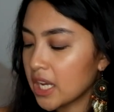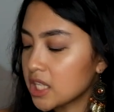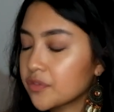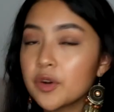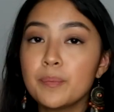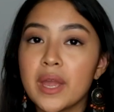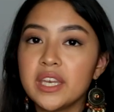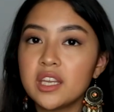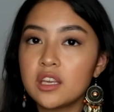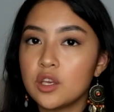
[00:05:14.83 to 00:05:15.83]
It's from
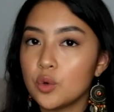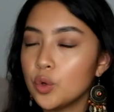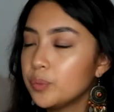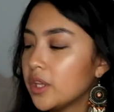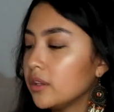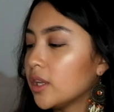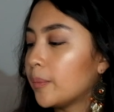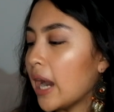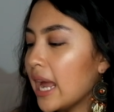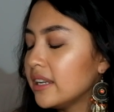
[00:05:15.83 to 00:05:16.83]
Medicube
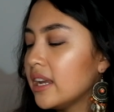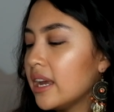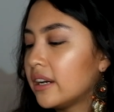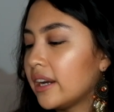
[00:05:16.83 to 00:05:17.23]
na brand.